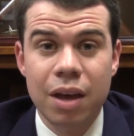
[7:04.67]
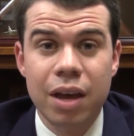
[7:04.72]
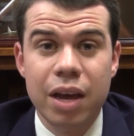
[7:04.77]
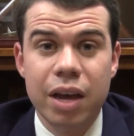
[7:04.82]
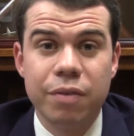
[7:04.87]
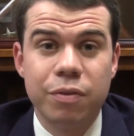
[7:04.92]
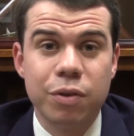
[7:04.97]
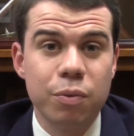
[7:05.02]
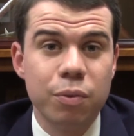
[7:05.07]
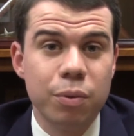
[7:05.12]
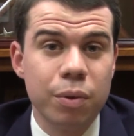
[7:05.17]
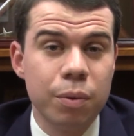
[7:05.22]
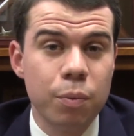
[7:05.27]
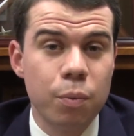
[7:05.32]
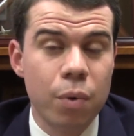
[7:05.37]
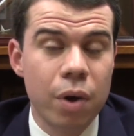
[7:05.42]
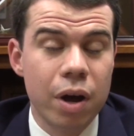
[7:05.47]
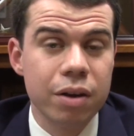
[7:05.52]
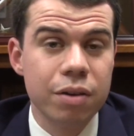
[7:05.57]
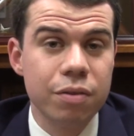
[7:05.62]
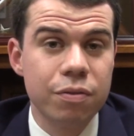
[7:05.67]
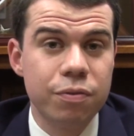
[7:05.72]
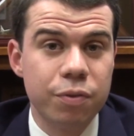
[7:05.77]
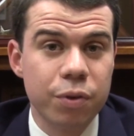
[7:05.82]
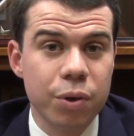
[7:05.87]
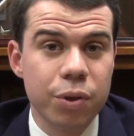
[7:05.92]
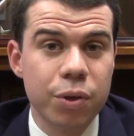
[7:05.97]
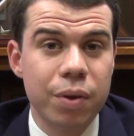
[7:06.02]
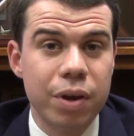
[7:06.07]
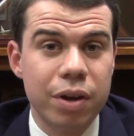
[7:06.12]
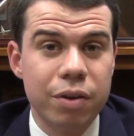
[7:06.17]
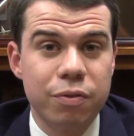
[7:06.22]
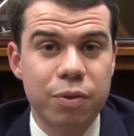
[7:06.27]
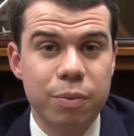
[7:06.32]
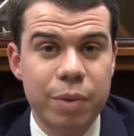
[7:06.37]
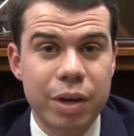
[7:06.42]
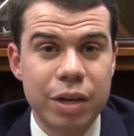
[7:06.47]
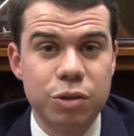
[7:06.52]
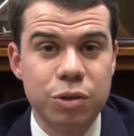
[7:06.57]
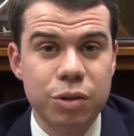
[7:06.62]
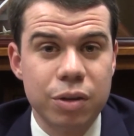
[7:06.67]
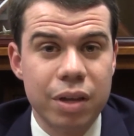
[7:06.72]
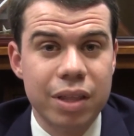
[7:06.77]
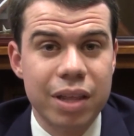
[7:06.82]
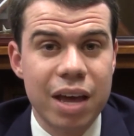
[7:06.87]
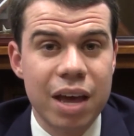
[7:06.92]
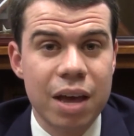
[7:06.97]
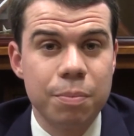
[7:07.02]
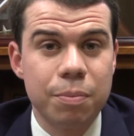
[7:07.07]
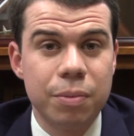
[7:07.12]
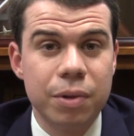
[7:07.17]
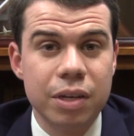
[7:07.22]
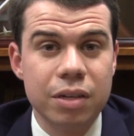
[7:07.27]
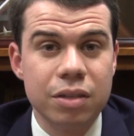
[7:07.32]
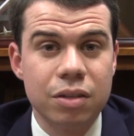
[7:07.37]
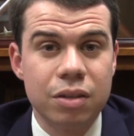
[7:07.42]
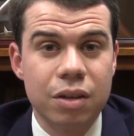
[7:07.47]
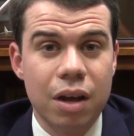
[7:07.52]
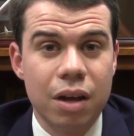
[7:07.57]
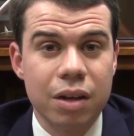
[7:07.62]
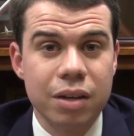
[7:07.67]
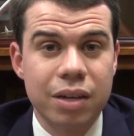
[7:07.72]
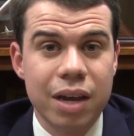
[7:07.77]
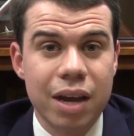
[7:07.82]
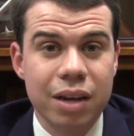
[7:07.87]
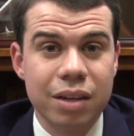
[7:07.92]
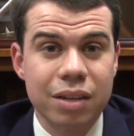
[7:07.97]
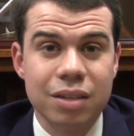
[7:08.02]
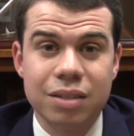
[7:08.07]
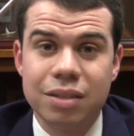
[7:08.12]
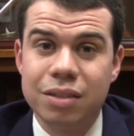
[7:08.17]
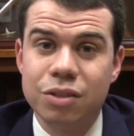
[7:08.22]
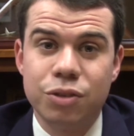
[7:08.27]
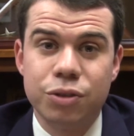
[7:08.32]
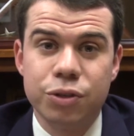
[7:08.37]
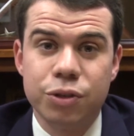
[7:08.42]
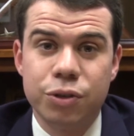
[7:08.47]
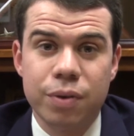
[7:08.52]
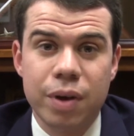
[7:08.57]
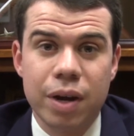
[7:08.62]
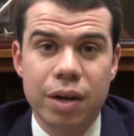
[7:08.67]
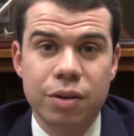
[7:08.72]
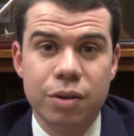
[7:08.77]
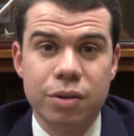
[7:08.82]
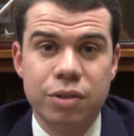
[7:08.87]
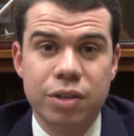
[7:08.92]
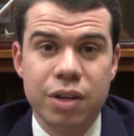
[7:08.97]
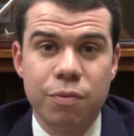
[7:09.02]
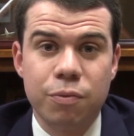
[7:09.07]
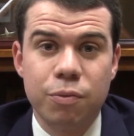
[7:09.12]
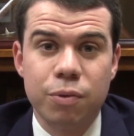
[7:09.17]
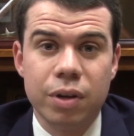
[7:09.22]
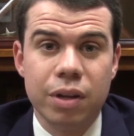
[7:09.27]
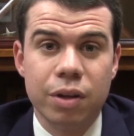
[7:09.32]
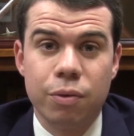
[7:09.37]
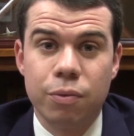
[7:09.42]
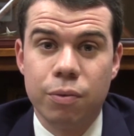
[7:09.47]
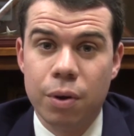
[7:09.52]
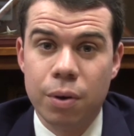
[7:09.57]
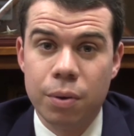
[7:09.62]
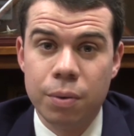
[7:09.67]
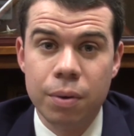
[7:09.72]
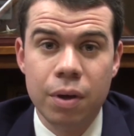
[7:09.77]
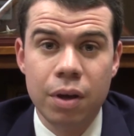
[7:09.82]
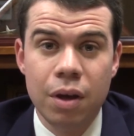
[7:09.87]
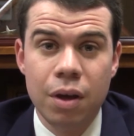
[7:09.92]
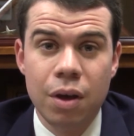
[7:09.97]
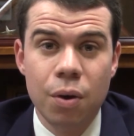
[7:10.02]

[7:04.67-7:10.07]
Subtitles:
If you want further information on that, please contact Assistant Director Jeffrey Legros